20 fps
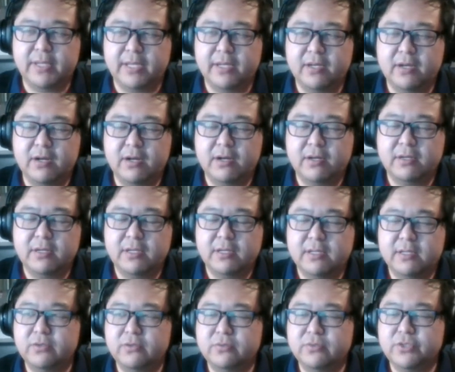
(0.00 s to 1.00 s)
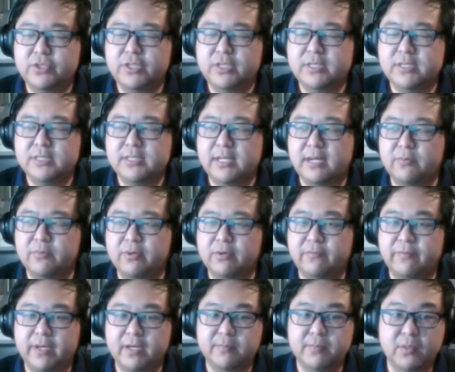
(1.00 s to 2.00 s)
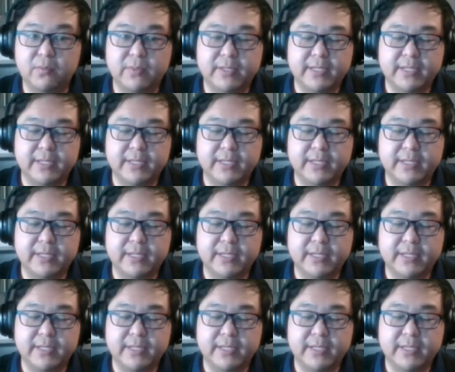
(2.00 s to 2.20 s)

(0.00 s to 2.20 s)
card sheets that were available when the